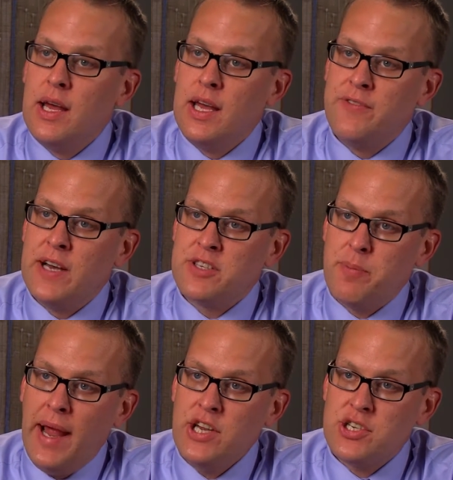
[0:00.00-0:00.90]
If as a
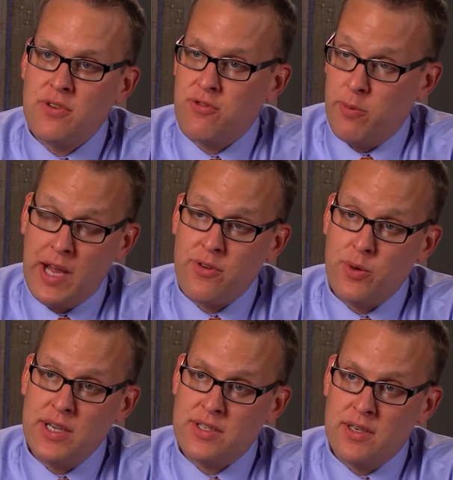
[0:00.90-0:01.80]
patient, for whatever
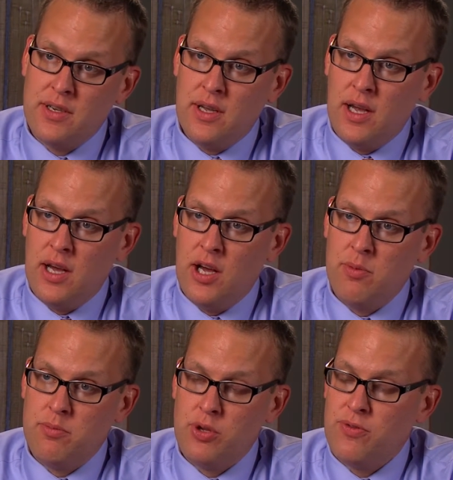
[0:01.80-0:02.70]
reason,
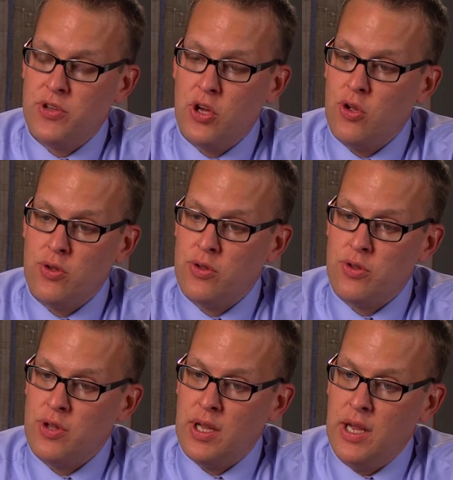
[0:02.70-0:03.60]
you feel
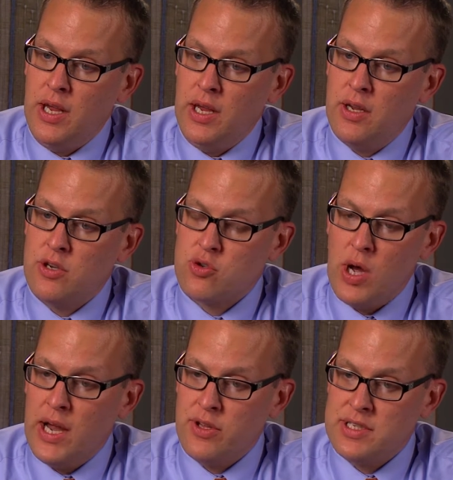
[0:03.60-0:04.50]
the
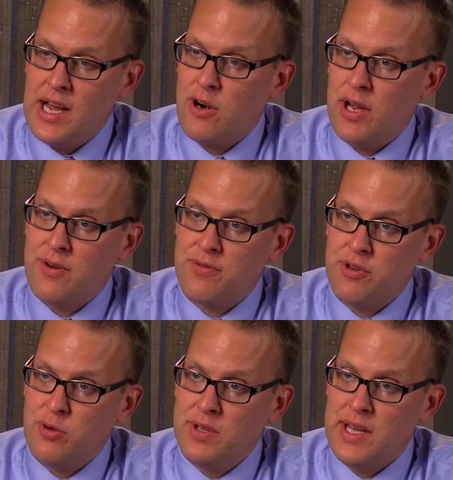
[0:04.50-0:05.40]
trial is not right for
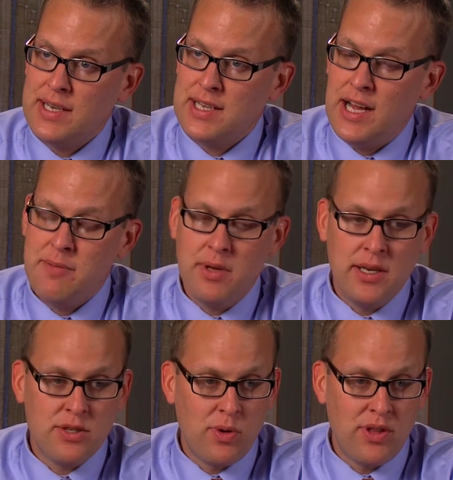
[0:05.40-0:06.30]
you at that time, it
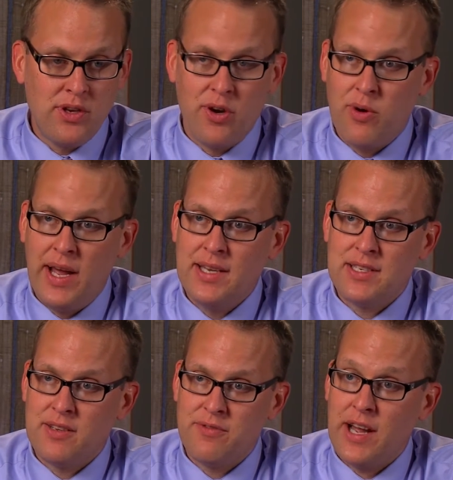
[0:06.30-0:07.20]
is within your rights,
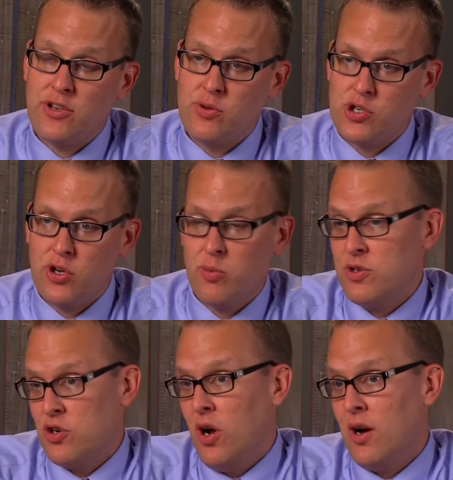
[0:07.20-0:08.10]
and in fact you should
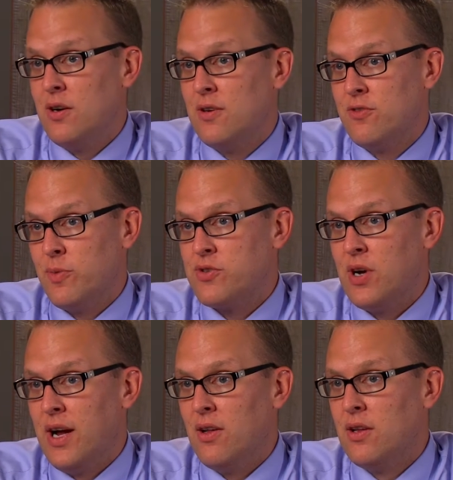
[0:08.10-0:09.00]
withdraw from the
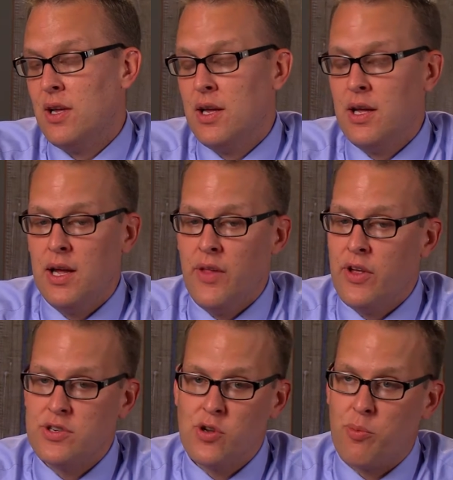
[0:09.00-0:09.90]
trial. And
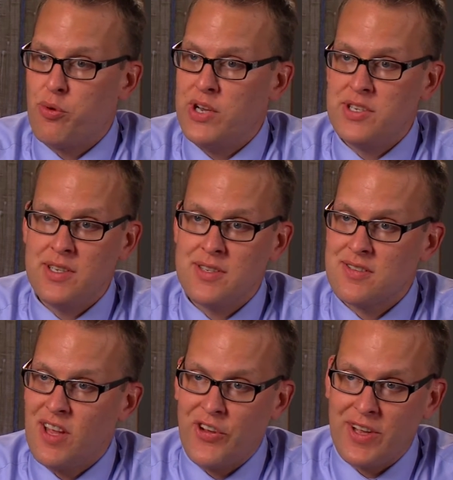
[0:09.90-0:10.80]
there's no
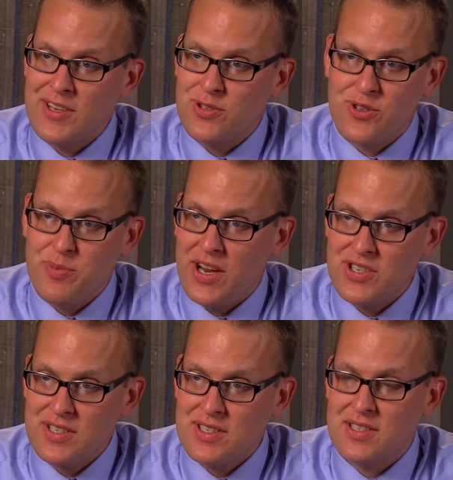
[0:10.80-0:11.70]
prejudice held against those
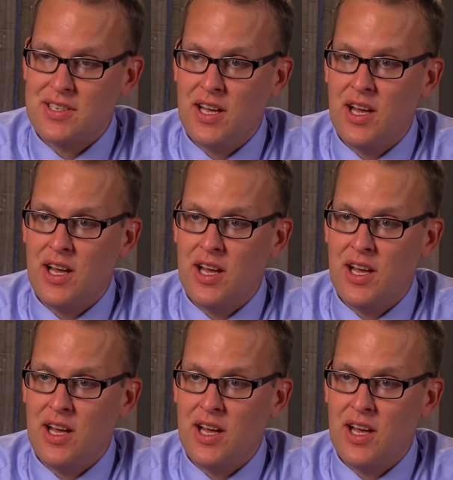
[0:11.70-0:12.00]
patients.